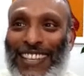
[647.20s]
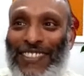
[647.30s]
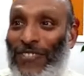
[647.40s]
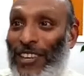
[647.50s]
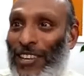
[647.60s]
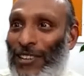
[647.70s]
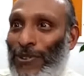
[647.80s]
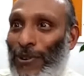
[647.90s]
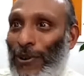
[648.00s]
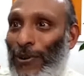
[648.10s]
We need to
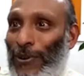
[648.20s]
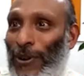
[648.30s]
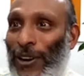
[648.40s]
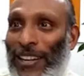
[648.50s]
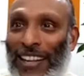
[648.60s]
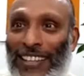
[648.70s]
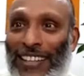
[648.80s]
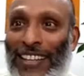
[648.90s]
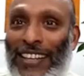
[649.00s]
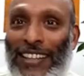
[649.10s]
look on that.
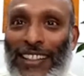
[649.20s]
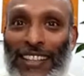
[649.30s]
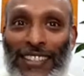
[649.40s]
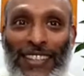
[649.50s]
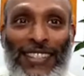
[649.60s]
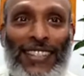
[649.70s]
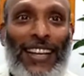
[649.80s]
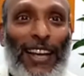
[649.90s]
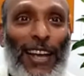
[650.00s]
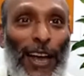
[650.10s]
This is
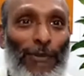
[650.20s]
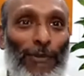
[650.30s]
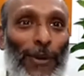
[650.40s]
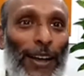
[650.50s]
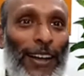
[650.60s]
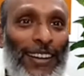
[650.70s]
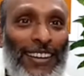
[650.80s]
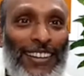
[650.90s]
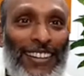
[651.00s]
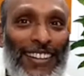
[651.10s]
karma.
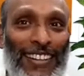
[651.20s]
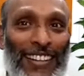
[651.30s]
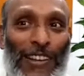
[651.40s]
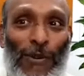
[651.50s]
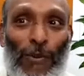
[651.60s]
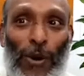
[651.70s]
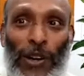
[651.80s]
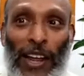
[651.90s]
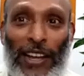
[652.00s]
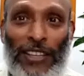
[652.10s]
What
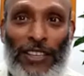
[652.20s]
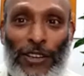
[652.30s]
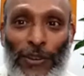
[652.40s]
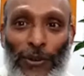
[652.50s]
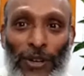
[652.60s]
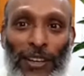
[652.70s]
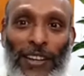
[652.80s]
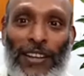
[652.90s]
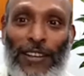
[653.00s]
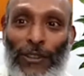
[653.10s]
action you did,
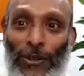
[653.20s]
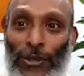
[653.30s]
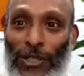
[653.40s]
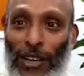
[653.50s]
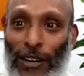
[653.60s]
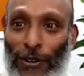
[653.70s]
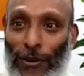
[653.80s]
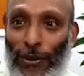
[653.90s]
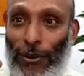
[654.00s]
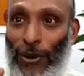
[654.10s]
you start to
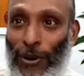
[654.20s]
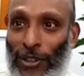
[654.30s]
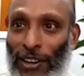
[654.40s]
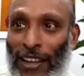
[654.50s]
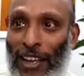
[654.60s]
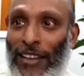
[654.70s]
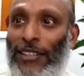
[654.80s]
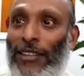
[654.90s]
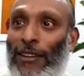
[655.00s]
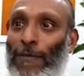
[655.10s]
look on the
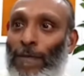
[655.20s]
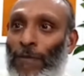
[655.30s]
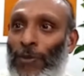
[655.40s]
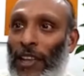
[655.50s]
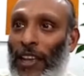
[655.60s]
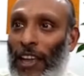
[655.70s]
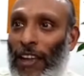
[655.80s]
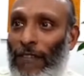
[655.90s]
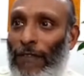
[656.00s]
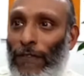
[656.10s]
reaction.
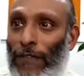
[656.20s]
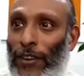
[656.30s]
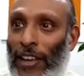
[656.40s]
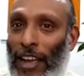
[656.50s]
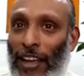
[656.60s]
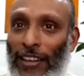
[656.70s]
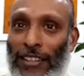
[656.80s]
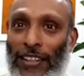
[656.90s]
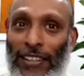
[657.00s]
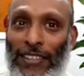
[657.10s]
Every
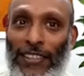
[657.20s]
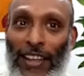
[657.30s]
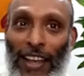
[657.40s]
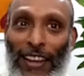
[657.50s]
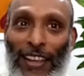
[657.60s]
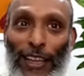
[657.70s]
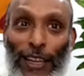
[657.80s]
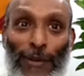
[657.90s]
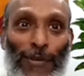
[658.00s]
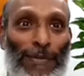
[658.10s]
action is carrying a
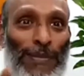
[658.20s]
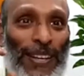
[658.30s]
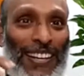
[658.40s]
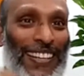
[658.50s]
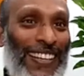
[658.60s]
memory.